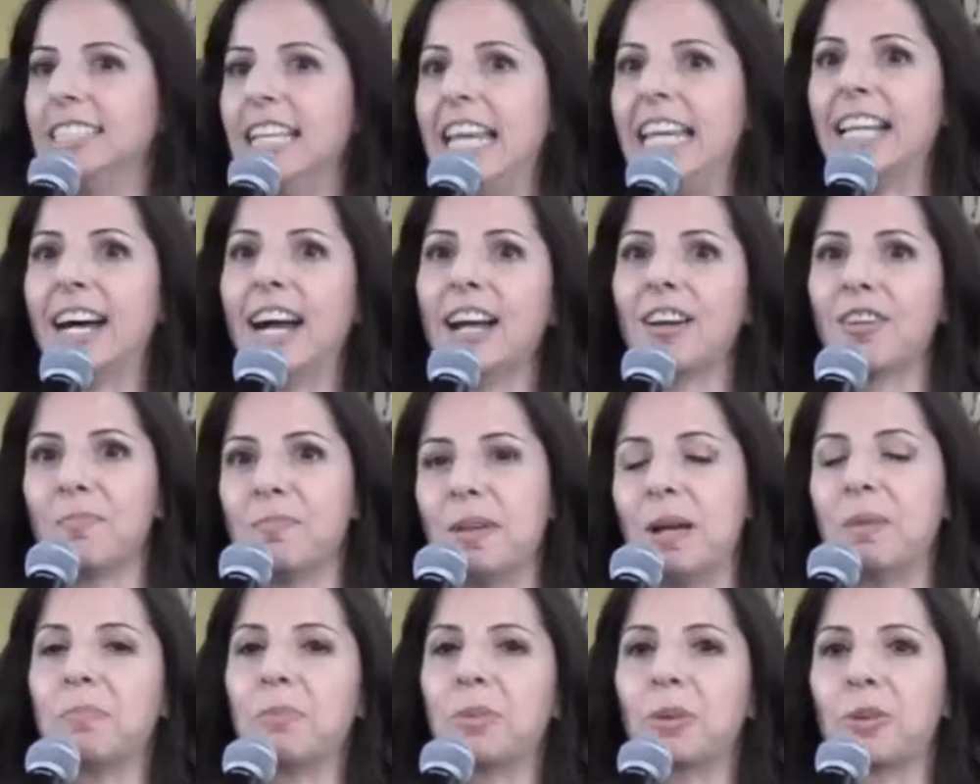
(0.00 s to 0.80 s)
a date I
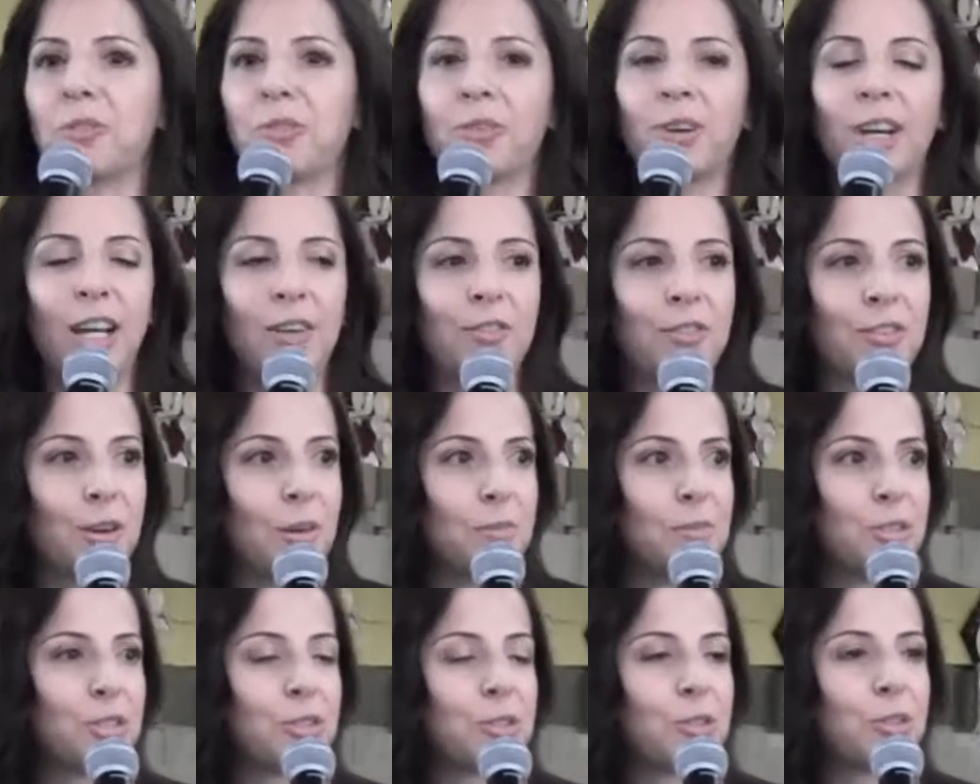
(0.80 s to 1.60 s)
remember
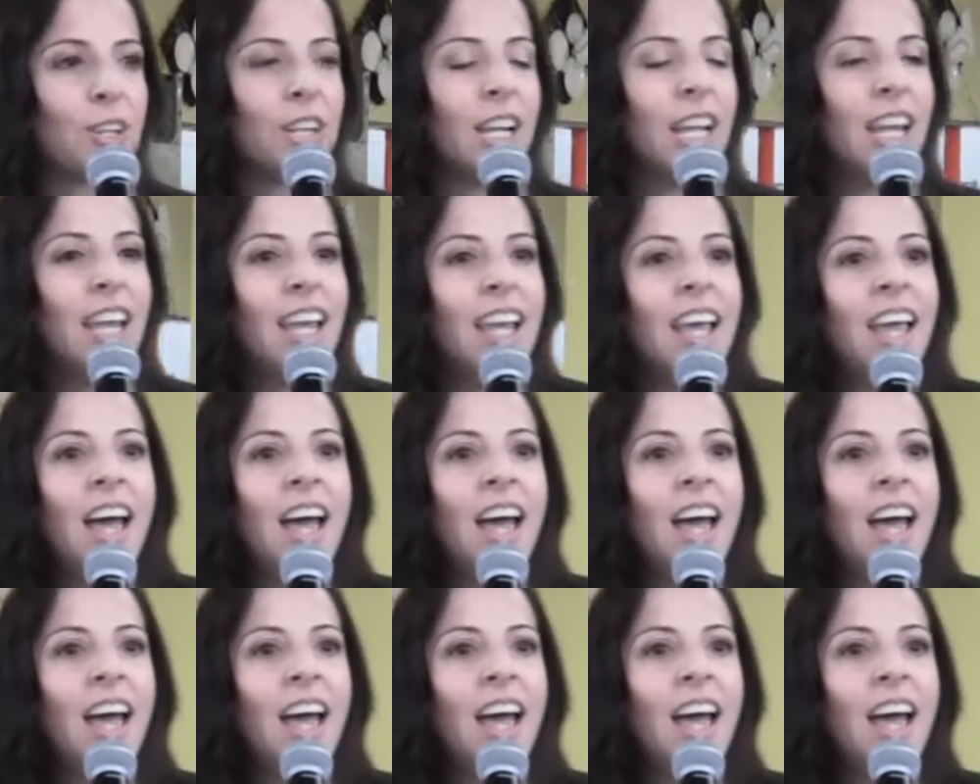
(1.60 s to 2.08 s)
forever, I'm sure.